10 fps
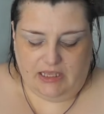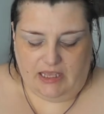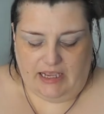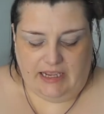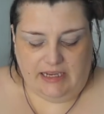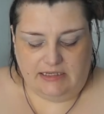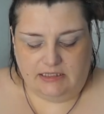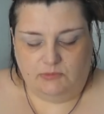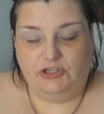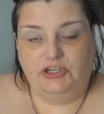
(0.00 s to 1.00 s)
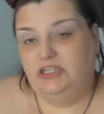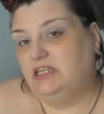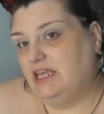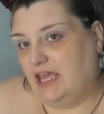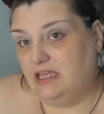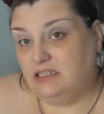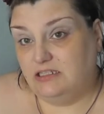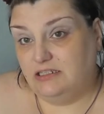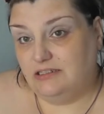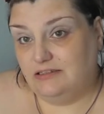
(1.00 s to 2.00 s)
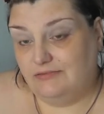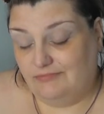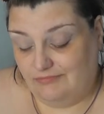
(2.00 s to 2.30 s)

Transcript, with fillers: and I want you to guess,